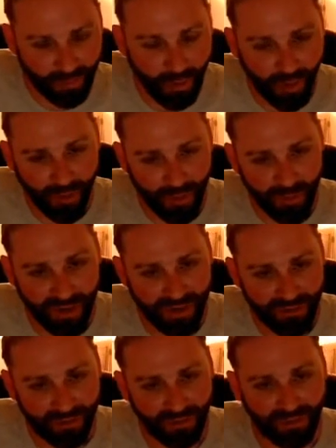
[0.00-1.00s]
while they're playing
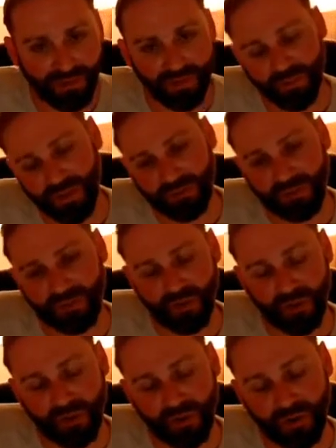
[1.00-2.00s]
their system. They have to
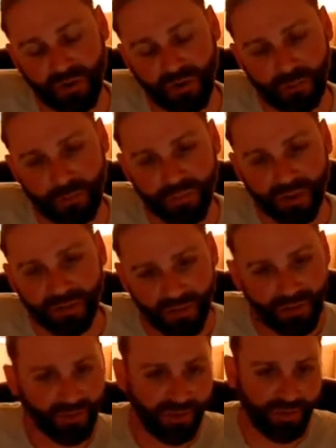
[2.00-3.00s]
turn the system